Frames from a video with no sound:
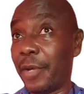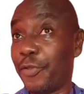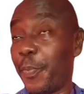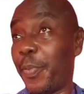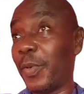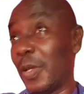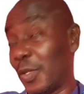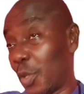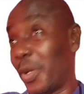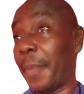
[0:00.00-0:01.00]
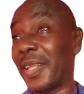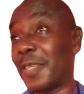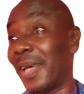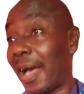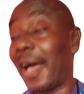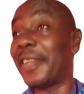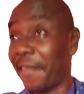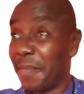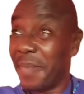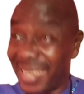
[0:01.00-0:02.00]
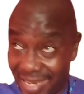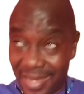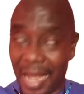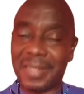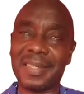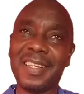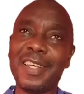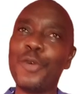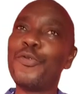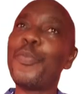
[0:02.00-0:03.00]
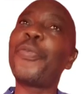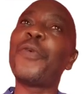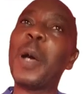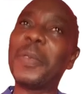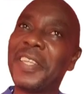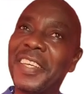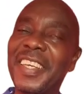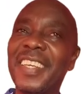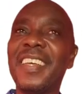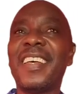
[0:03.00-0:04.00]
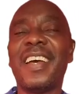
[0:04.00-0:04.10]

group some other participant had, they remain in that group throughout the